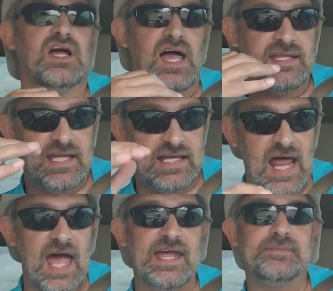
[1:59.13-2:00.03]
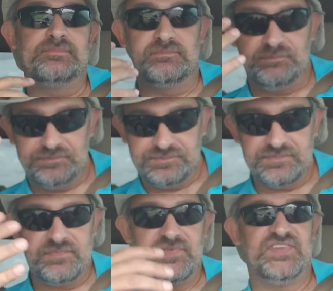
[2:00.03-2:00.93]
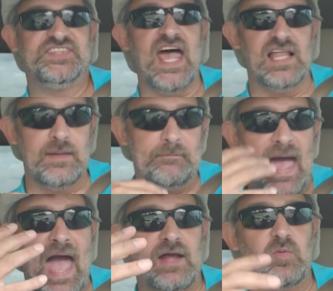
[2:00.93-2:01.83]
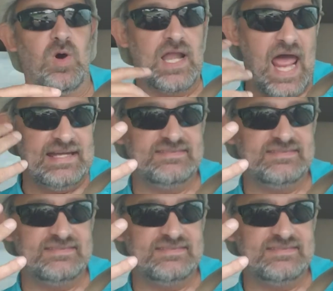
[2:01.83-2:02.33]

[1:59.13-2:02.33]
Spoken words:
and then I tell it back what I